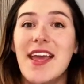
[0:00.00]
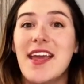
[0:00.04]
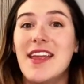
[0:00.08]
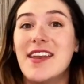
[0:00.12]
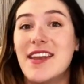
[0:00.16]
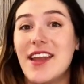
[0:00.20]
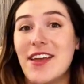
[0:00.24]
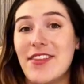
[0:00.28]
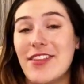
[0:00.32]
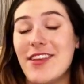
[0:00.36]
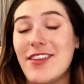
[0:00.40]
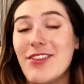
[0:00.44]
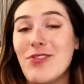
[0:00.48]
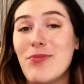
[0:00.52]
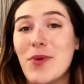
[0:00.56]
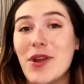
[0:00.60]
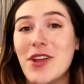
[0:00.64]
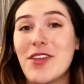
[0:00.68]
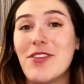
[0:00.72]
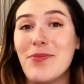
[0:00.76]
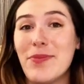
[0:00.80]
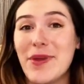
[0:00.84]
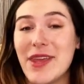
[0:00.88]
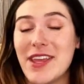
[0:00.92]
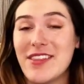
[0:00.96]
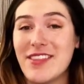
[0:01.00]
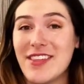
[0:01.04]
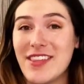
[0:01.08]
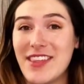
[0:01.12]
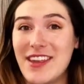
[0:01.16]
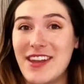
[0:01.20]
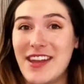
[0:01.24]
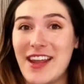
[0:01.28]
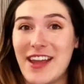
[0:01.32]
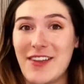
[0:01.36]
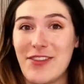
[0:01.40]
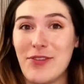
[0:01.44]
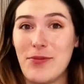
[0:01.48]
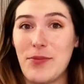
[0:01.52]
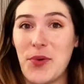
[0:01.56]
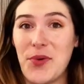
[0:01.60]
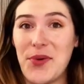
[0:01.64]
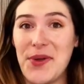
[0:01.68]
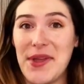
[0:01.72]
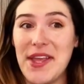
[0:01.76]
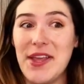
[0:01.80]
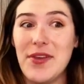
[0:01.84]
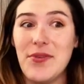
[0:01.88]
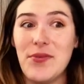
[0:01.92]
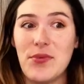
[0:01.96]
Now this brings me into the next
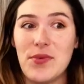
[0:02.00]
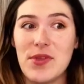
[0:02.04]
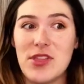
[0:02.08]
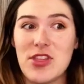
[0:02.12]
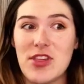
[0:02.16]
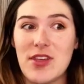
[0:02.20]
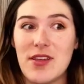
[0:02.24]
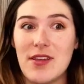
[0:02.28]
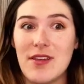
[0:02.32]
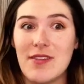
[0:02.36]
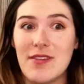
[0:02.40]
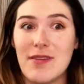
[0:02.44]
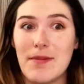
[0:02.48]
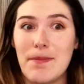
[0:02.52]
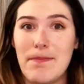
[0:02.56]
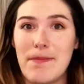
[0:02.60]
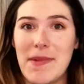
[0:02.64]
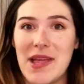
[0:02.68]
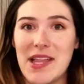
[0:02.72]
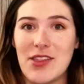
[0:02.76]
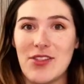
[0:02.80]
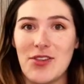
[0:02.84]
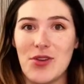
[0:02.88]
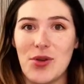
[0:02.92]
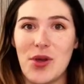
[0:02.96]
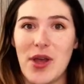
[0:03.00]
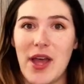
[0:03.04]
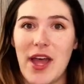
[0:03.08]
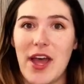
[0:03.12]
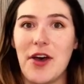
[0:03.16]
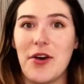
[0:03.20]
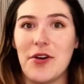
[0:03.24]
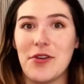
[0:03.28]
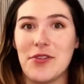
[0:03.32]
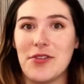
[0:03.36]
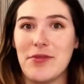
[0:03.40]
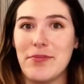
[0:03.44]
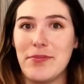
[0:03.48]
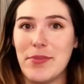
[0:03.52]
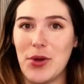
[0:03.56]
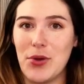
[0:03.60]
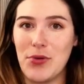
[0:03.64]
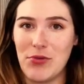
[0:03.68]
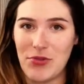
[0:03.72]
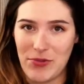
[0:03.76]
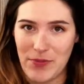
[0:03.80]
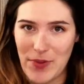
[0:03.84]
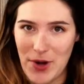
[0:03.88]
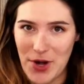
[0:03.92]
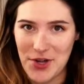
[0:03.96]
point, which is mental health
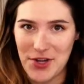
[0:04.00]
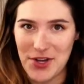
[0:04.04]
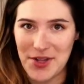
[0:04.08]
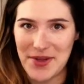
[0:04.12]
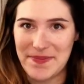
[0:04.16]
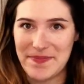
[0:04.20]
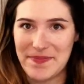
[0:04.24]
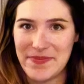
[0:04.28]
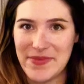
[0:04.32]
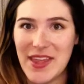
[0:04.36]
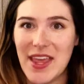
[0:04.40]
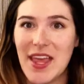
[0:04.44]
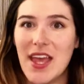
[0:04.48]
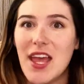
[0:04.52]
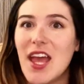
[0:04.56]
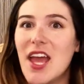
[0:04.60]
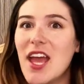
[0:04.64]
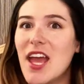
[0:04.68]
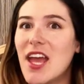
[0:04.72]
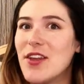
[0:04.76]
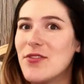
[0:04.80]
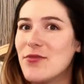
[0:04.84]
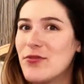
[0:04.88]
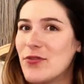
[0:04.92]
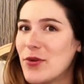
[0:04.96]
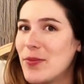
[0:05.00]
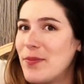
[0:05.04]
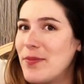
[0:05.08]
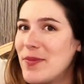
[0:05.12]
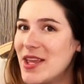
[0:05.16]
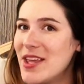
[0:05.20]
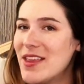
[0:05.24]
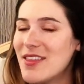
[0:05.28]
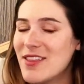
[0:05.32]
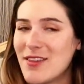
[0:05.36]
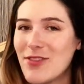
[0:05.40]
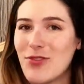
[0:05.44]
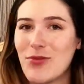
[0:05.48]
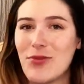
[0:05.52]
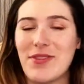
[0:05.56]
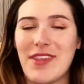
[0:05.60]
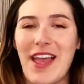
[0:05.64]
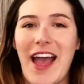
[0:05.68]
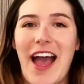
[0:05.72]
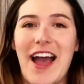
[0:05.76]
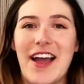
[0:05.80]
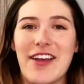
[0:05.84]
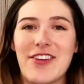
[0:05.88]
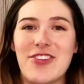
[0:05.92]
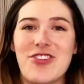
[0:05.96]
postpartum. And for me, this was
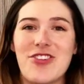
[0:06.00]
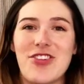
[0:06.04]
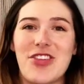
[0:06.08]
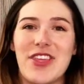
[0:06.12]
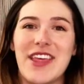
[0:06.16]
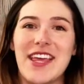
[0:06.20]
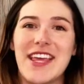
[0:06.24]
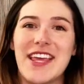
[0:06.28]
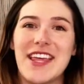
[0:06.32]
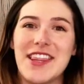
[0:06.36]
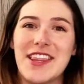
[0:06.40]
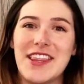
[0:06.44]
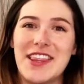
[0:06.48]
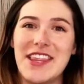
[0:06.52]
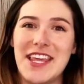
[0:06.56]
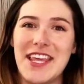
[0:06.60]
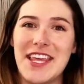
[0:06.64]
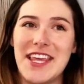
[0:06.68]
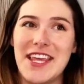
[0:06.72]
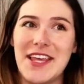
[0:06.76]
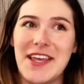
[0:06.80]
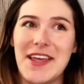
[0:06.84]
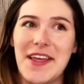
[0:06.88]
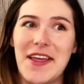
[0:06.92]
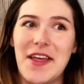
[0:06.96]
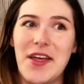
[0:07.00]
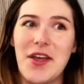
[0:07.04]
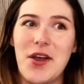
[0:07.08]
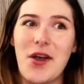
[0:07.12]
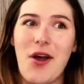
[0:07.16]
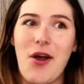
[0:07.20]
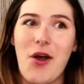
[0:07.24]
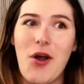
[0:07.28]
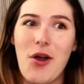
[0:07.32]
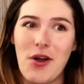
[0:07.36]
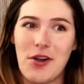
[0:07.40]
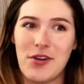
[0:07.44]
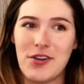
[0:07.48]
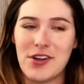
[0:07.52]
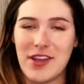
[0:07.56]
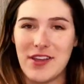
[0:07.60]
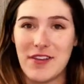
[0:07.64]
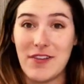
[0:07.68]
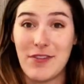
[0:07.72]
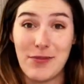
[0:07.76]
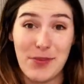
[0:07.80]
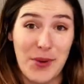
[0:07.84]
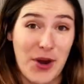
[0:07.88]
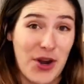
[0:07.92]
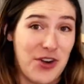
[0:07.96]
actually the
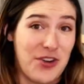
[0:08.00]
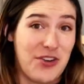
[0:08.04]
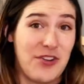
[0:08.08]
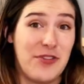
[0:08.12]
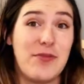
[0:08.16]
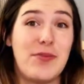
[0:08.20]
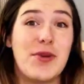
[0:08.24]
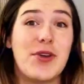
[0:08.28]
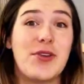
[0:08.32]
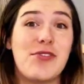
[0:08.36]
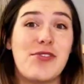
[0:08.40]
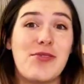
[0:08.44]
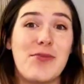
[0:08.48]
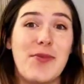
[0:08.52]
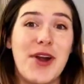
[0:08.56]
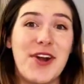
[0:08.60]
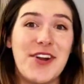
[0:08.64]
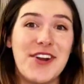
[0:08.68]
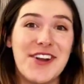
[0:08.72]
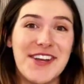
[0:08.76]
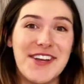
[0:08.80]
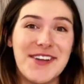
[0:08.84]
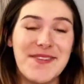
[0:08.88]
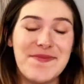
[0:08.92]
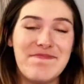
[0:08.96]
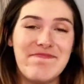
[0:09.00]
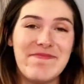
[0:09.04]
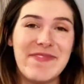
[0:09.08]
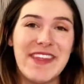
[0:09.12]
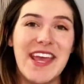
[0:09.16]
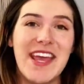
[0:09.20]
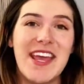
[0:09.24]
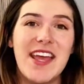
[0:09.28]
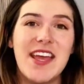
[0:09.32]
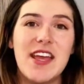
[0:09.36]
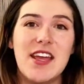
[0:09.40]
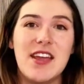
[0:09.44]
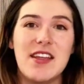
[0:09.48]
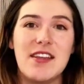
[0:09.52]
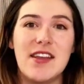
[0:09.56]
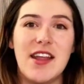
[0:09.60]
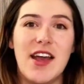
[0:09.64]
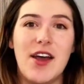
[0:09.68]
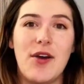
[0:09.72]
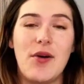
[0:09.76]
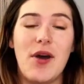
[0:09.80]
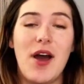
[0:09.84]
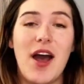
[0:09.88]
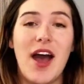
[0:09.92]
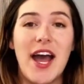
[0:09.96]
hardest part of postpartum.
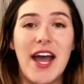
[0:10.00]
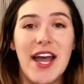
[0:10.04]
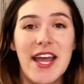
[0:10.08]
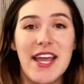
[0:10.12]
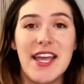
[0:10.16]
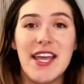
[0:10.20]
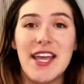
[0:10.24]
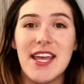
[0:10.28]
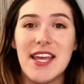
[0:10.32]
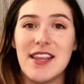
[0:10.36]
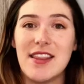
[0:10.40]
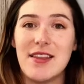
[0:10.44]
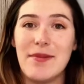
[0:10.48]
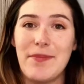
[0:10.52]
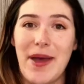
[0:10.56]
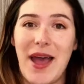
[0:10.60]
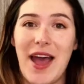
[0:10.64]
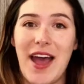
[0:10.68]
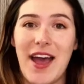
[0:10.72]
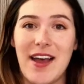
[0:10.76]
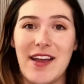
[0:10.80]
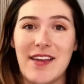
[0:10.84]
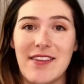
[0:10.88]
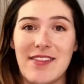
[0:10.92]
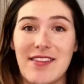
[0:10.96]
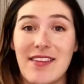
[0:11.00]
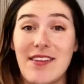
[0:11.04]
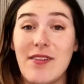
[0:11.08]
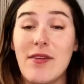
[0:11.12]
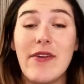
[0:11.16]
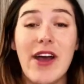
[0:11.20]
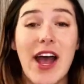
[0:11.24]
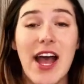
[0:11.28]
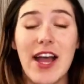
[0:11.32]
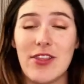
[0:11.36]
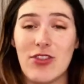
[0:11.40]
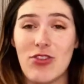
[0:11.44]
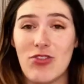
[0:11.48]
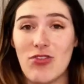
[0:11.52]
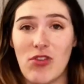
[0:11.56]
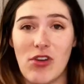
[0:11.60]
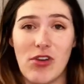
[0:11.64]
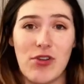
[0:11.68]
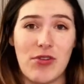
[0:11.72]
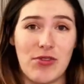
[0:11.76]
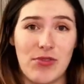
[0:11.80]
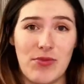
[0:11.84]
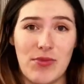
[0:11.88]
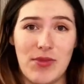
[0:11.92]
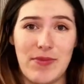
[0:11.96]
Now, I, in the past, have had
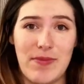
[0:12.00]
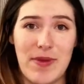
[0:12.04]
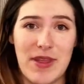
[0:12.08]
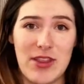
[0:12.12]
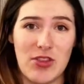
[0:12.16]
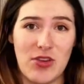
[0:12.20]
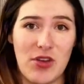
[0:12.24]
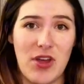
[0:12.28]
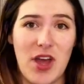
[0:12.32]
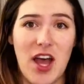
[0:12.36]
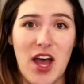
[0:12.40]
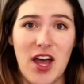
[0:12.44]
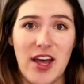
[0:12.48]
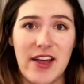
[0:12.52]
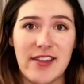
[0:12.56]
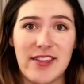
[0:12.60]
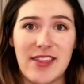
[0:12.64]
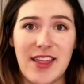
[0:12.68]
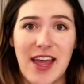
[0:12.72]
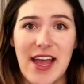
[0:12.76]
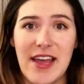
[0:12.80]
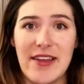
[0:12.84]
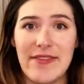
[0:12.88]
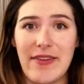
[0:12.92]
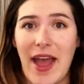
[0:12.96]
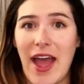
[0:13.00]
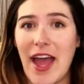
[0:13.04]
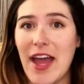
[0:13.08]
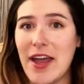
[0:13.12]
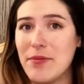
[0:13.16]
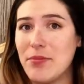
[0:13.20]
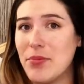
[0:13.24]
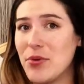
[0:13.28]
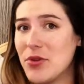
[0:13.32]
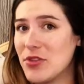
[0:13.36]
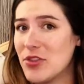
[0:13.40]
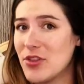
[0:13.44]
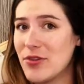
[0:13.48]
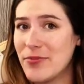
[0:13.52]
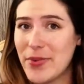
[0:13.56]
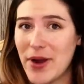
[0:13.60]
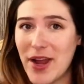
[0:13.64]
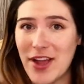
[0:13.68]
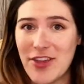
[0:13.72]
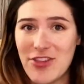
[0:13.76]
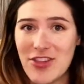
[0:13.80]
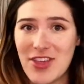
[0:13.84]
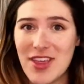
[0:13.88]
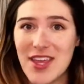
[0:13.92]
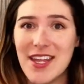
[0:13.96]
struggles with mental health. I've had both
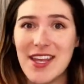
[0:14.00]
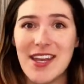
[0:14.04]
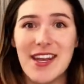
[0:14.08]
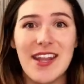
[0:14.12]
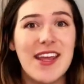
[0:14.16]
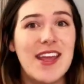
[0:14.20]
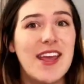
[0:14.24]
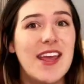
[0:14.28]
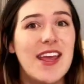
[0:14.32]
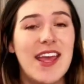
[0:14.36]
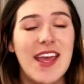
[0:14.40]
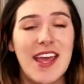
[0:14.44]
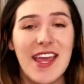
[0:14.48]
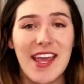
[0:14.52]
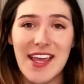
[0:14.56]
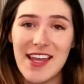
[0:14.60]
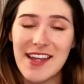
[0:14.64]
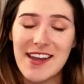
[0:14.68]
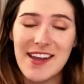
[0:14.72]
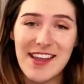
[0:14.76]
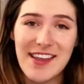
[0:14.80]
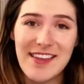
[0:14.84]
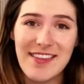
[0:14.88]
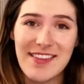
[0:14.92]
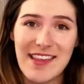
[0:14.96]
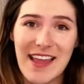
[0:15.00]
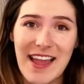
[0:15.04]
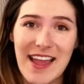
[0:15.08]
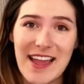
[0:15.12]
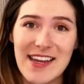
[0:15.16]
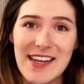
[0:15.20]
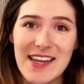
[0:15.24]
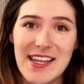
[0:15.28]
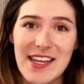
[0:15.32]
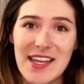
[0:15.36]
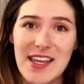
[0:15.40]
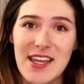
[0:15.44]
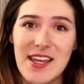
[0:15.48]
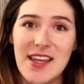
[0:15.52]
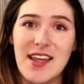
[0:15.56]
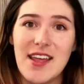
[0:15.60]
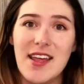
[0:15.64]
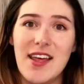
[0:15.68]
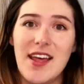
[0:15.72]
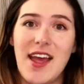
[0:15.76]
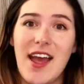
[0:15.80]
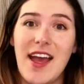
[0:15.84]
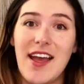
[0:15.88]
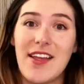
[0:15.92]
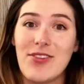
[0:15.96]
depression and anxiety,
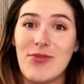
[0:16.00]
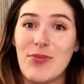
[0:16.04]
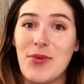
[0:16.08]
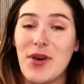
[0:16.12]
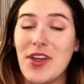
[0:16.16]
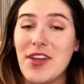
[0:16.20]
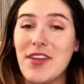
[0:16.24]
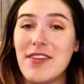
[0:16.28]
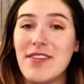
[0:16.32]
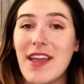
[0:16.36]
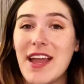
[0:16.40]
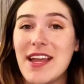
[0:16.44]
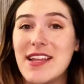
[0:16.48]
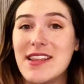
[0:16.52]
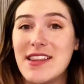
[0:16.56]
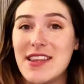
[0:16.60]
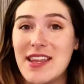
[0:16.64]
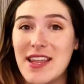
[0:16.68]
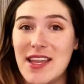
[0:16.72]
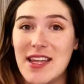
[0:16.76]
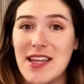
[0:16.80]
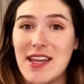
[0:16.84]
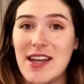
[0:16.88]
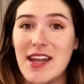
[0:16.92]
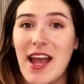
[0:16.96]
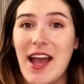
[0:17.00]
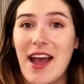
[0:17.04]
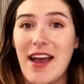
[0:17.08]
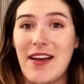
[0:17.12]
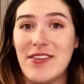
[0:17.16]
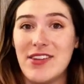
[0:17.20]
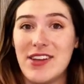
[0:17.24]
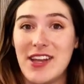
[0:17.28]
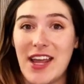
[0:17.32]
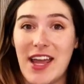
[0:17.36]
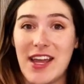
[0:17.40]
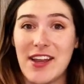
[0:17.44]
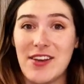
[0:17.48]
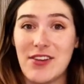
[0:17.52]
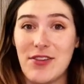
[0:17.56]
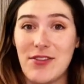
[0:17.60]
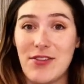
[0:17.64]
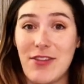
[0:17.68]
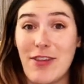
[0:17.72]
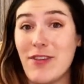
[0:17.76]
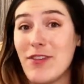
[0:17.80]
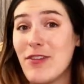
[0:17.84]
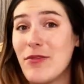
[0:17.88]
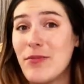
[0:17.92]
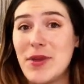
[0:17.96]
as well as I did have a
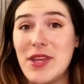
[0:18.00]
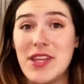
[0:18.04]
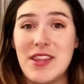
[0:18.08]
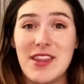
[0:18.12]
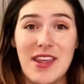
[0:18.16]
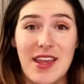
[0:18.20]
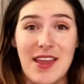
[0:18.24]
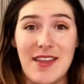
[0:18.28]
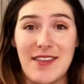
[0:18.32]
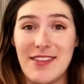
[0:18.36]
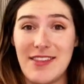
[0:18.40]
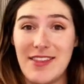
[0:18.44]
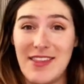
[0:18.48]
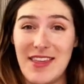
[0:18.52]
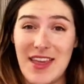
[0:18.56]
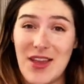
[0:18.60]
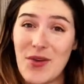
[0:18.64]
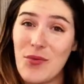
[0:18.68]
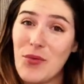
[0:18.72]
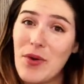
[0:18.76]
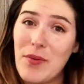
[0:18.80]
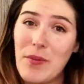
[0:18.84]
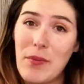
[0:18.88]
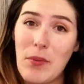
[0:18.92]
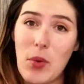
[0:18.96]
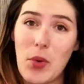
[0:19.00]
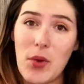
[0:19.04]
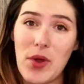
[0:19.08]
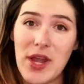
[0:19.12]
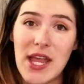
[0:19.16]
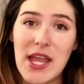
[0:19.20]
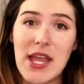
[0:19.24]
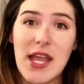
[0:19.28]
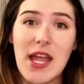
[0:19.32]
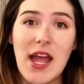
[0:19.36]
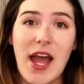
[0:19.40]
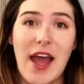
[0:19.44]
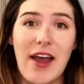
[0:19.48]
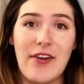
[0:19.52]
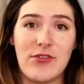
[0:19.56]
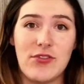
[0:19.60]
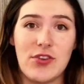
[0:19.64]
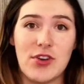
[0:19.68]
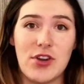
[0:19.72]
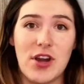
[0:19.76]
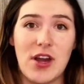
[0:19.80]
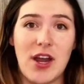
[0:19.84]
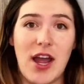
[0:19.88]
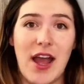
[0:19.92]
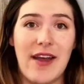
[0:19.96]
diagnosis of PTSD at one point
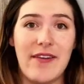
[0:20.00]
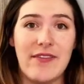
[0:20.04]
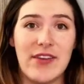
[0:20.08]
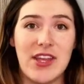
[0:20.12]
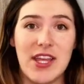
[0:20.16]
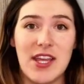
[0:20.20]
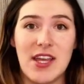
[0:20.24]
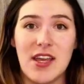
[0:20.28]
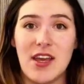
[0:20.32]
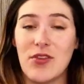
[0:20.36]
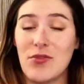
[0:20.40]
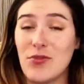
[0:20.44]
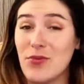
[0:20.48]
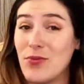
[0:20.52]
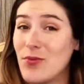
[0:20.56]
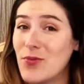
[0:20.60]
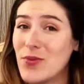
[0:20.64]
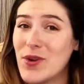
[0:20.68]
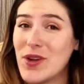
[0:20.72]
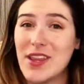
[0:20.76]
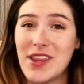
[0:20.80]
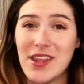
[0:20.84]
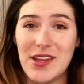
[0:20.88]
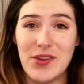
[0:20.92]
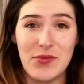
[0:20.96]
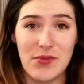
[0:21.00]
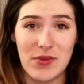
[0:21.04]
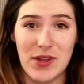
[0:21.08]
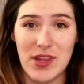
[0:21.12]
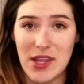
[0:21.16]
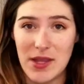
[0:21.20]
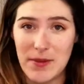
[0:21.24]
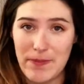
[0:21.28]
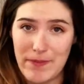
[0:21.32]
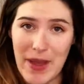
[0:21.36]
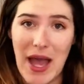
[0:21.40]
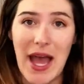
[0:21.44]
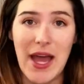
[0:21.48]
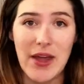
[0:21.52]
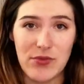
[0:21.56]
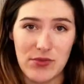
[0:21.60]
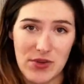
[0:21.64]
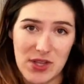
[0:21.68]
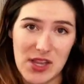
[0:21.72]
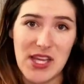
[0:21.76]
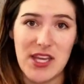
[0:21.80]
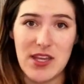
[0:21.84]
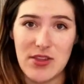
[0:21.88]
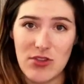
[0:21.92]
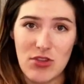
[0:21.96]
after having a really bad
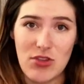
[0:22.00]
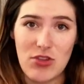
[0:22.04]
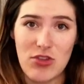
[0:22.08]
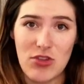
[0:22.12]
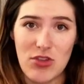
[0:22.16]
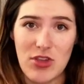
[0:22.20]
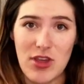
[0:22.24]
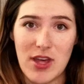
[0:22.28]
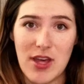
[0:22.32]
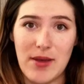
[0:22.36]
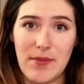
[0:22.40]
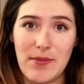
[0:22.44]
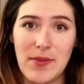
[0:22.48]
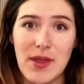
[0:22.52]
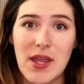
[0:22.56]
relationship